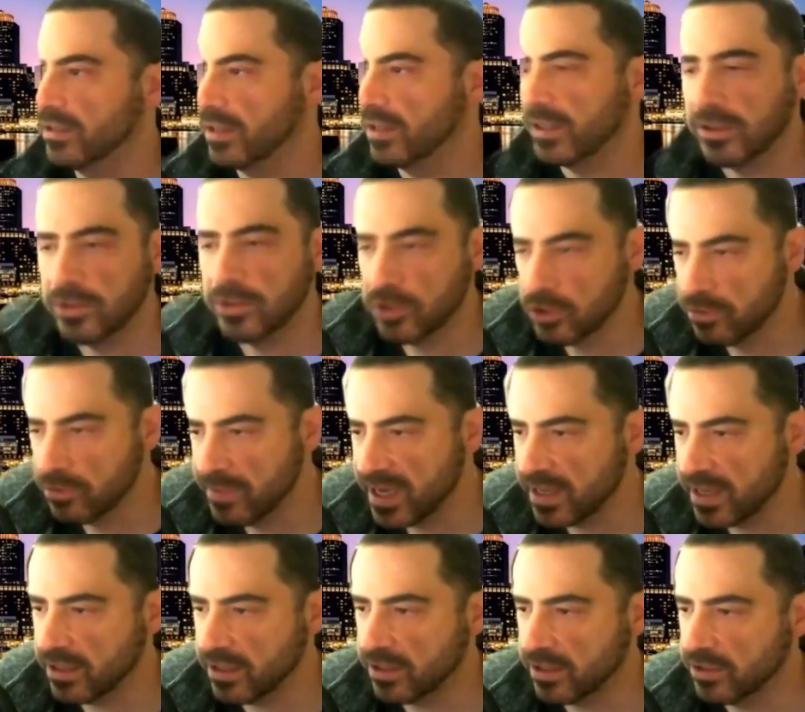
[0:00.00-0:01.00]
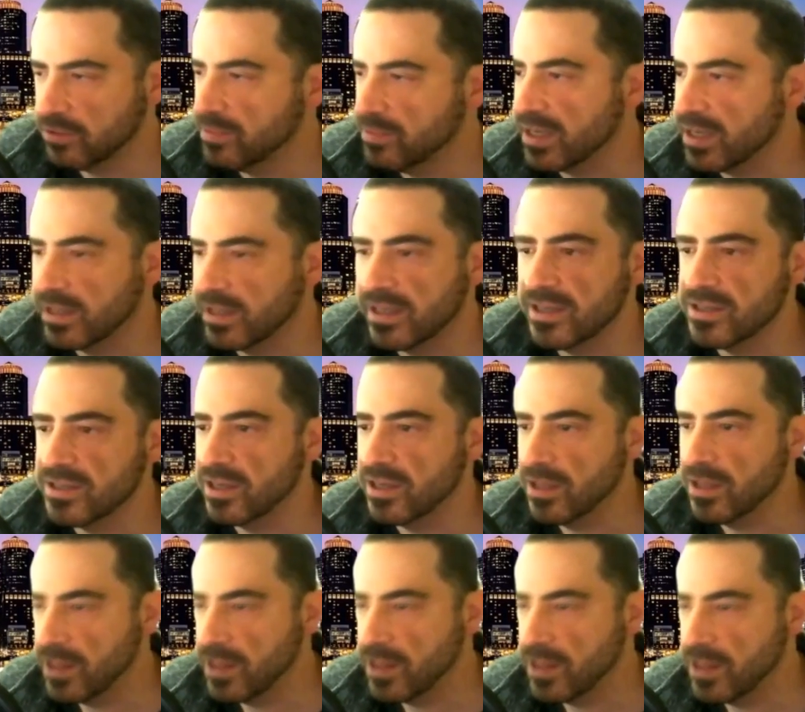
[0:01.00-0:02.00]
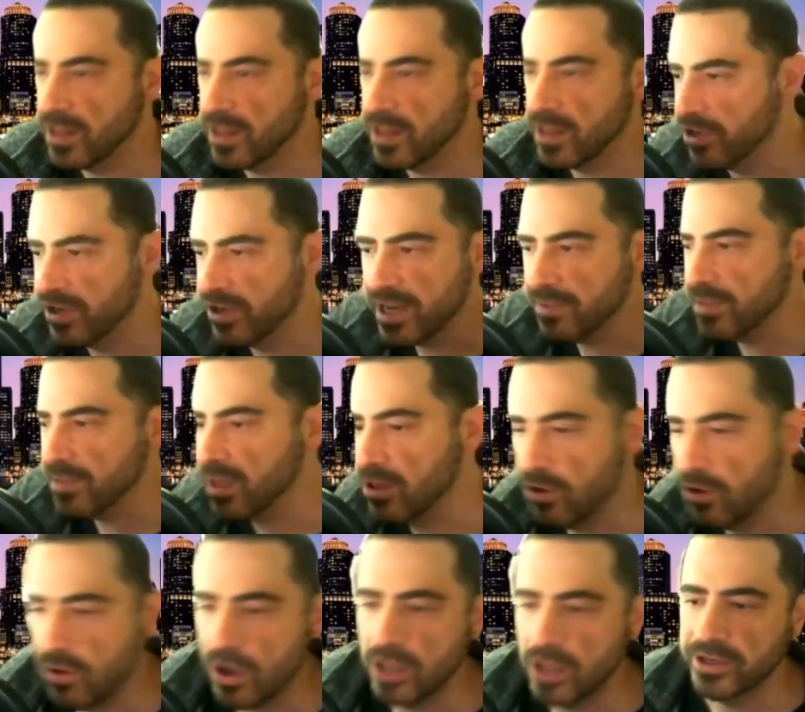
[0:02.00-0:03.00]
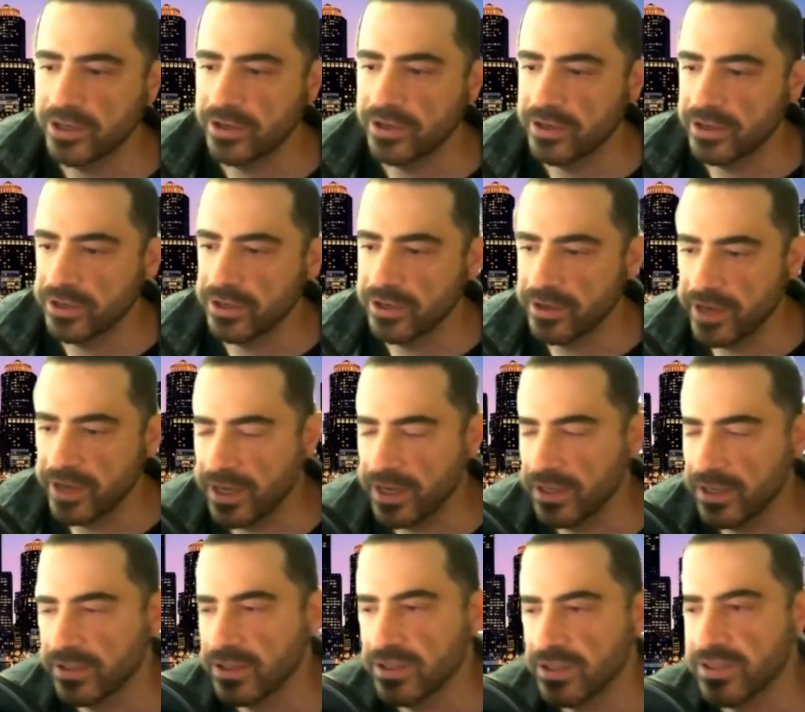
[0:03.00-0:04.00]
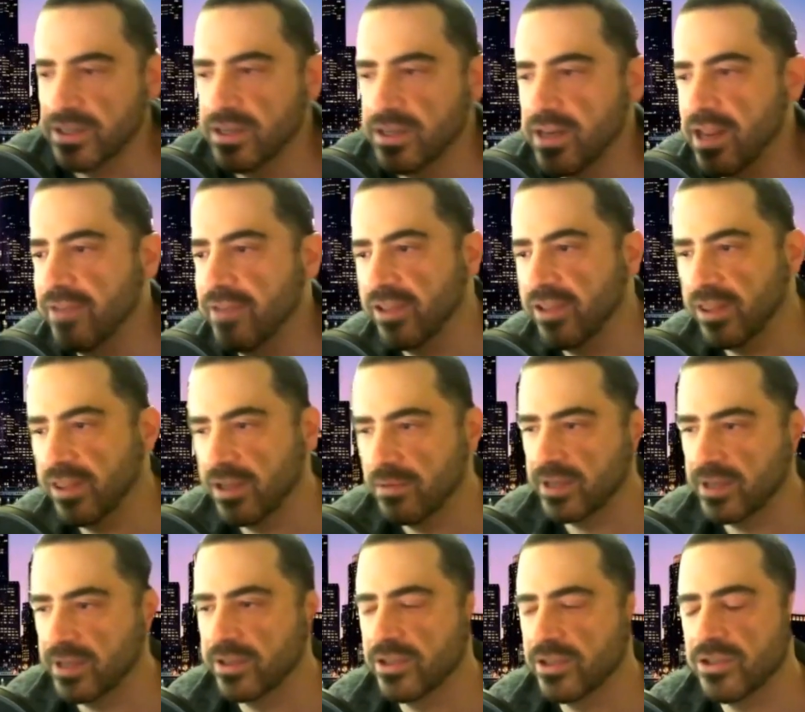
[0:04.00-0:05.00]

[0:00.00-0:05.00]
Like you made it easy. They know your name. They know all your handles and everything about you.